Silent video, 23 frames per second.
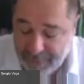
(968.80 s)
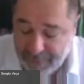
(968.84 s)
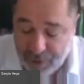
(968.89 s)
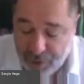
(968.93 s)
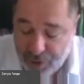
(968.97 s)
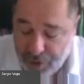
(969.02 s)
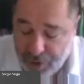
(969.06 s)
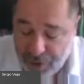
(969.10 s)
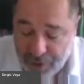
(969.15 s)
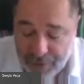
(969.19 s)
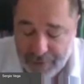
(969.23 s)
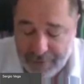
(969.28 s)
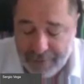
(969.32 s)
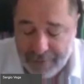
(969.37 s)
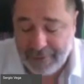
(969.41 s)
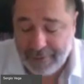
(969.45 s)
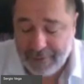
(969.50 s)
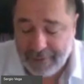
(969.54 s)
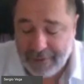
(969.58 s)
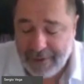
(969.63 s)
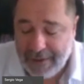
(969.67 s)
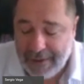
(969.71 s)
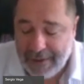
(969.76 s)
sure.
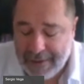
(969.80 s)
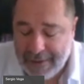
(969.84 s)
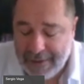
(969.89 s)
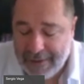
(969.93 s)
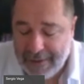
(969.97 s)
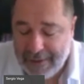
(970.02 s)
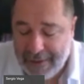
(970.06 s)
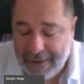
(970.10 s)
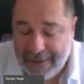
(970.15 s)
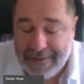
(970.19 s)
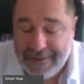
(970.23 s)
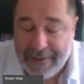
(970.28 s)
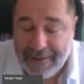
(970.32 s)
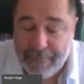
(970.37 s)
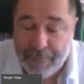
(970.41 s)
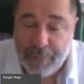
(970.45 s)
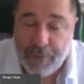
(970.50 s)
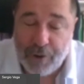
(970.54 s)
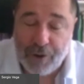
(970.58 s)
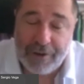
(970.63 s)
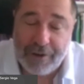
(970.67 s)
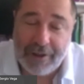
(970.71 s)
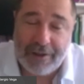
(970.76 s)
It's
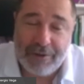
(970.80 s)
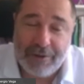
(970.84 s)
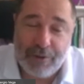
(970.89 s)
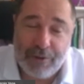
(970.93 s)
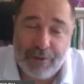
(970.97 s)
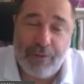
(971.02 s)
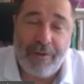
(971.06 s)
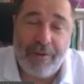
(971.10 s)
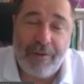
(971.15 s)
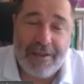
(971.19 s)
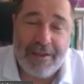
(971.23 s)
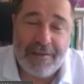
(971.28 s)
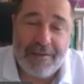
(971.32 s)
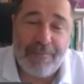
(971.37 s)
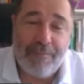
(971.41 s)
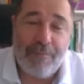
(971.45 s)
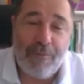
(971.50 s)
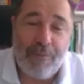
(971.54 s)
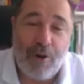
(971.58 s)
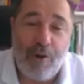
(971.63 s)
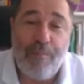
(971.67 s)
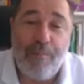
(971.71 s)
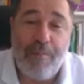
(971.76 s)
important to reach more
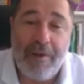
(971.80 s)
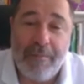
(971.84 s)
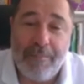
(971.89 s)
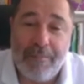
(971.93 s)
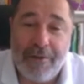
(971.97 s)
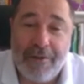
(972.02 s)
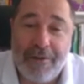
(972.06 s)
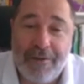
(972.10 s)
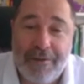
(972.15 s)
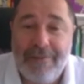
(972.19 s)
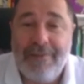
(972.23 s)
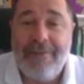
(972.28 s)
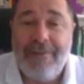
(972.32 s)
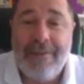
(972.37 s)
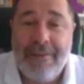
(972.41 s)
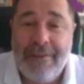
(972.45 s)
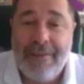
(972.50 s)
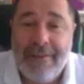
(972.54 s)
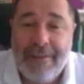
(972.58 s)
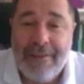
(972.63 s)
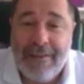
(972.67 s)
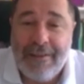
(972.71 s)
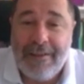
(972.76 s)
people
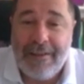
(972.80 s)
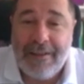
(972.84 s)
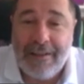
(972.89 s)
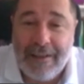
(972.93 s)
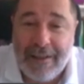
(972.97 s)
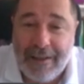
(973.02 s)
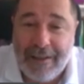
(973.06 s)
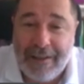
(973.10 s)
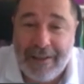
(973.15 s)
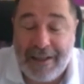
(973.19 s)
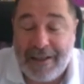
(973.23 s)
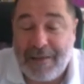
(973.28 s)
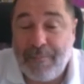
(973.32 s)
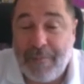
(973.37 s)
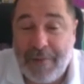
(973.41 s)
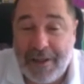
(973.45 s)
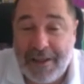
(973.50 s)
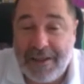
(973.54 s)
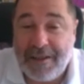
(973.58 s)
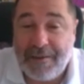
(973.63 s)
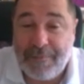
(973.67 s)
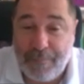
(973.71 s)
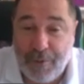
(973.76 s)
and as much
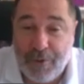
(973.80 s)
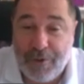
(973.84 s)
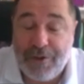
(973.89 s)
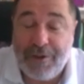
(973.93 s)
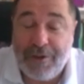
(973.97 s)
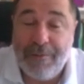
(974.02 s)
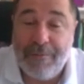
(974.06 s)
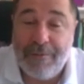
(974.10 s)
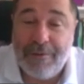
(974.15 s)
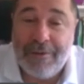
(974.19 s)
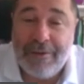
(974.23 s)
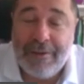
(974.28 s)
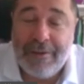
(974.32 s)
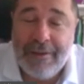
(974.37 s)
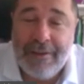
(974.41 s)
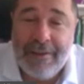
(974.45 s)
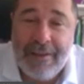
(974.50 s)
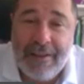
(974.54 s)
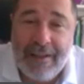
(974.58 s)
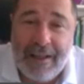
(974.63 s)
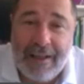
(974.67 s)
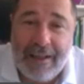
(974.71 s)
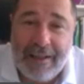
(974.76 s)
as possible.
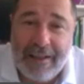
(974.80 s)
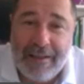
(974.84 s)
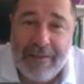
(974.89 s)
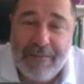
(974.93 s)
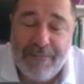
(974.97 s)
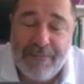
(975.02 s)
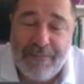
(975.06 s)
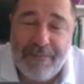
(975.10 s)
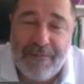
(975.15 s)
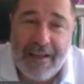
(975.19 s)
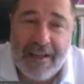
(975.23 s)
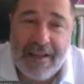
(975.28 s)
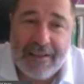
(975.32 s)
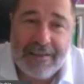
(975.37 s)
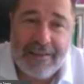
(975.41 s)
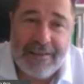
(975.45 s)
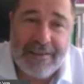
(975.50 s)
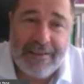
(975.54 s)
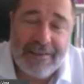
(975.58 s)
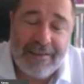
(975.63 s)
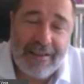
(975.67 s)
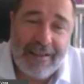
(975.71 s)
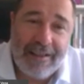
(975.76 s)
In fact,
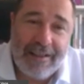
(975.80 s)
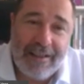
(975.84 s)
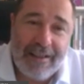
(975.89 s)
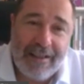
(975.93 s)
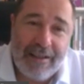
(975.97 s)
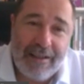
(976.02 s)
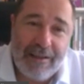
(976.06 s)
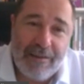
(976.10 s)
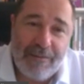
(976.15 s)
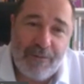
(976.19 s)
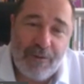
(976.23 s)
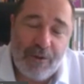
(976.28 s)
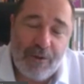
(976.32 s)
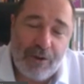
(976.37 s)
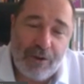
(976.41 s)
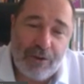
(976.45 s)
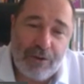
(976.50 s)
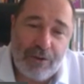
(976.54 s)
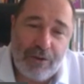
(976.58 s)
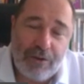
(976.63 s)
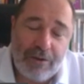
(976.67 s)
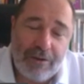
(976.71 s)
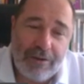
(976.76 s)
for
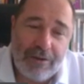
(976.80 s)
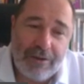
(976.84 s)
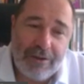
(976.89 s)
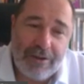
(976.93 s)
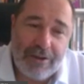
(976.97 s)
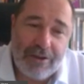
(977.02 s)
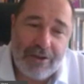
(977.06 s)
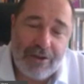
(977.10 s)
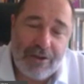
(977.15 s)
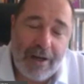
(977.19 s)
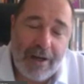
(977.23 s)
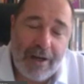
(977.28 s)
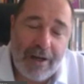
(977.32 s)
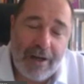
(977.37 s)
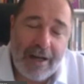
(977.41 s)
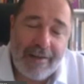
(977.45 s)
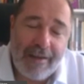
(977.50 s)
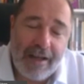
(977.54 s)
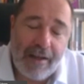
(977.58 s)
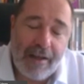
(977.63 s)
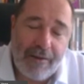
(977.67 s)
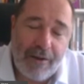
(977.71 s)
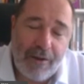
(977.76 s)
Solar
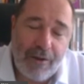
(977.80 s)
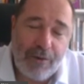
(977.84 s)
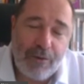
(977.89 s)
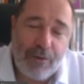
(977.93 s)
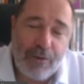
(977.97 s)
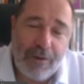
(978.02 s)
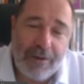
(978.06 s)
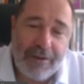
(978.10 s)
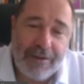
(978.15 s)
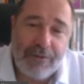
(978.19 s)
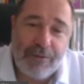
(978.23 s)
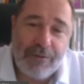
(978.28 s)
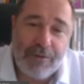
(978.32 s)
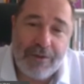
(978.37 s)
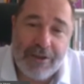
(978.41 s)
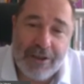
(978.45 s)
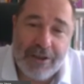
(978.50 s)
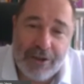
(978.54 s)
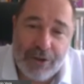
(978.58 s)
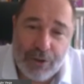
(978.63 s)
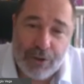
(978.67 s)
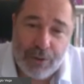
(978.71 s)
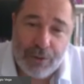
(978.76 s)
Decathlon
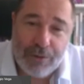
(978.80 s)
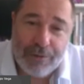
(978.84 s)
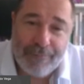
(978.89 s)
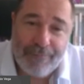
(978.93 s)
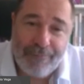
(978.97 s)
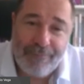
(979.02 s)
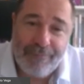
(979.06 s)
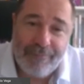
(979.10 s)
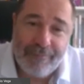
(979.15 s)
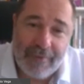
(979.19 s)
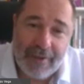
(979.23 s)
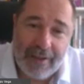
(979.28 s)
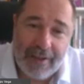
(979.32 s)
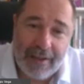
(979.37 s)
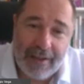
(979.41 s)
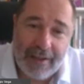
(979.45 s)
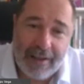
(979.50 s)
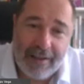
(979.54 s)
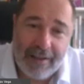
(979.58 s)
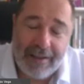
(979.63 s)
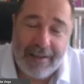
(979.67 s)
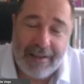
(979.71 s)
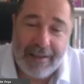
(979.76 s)
2022,
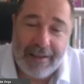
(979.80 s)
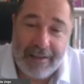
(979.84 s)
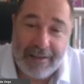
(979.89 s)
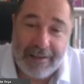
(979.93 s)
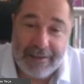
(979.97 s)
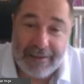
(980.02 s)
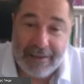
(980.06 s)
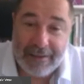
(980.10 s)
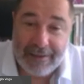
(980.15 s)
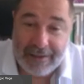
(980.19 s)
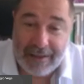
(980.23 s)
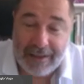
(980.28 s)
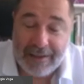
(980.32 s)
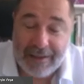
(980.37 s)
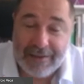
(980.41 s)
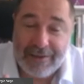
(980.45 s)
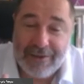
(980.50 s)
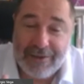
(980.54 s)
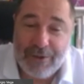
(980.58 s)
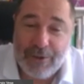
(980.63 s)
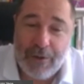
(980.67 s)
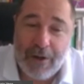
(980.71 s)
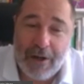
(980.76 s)
that, as
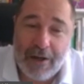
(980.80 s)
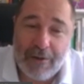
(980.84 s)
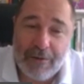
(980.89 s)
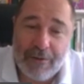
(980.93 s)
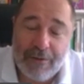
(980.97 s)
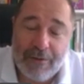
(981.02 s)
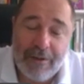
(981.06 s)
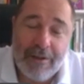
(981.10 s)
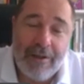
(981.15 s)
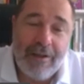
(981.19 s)
you know,